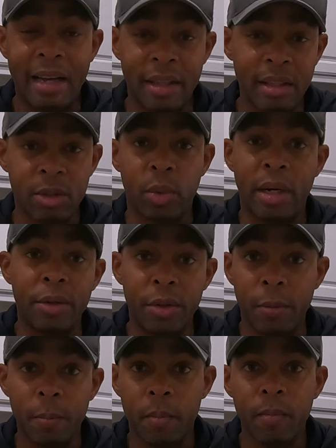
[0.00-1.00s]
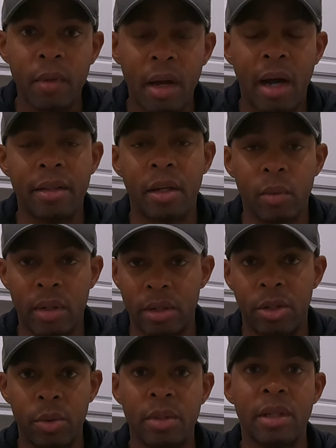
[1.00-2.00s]
think that's what I'll do. I think what I'll
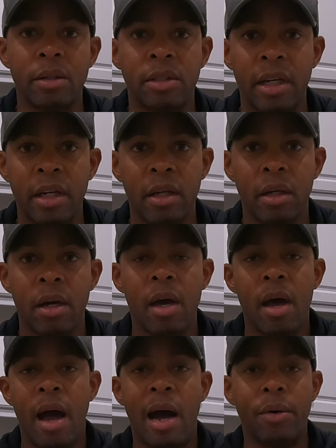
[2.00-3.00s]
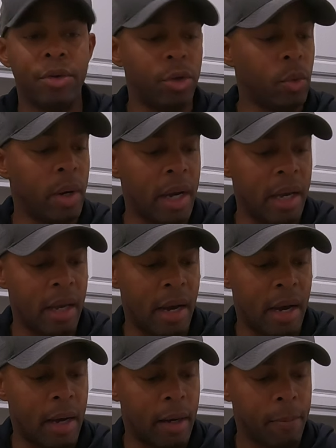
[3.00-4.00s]
do is I'll do
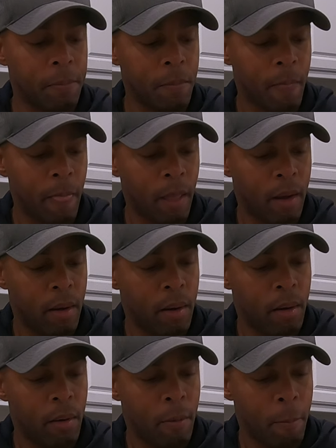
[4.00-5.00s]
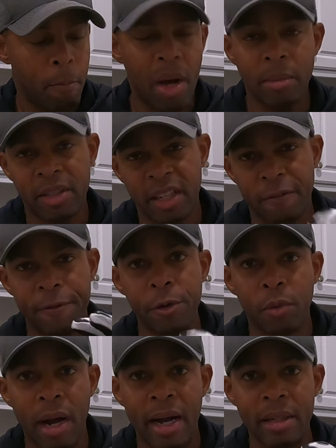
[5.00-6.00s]
a, probably take a few
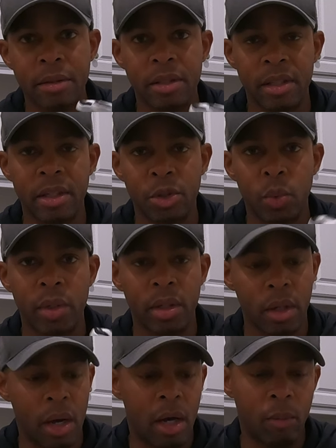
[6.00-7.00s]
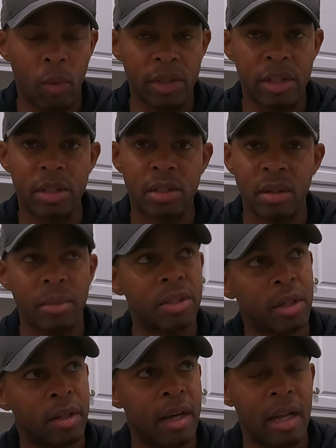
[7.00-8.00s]
rides in this one. Once I'm in
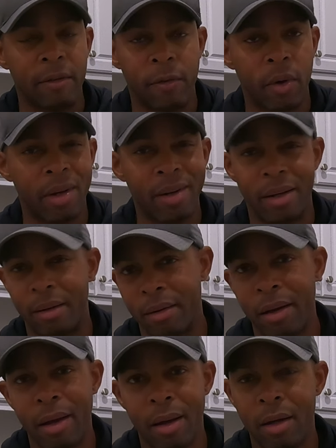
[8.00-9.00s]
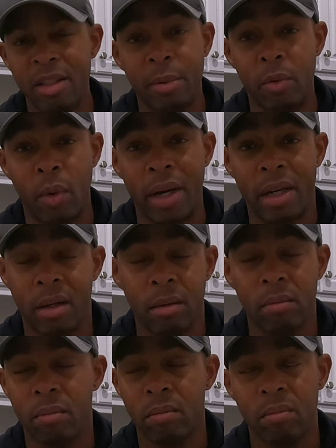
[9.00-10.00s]
Southern California and it's been raining,
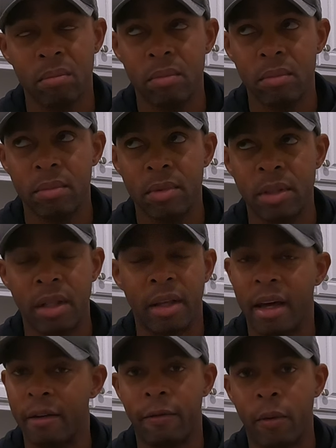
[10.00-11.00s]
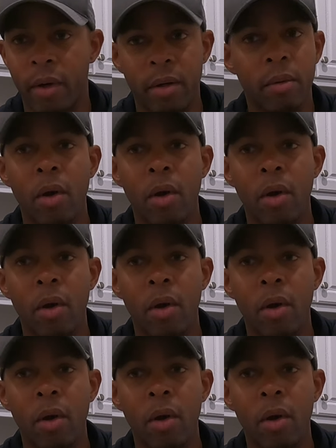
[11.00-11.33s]
Southern California,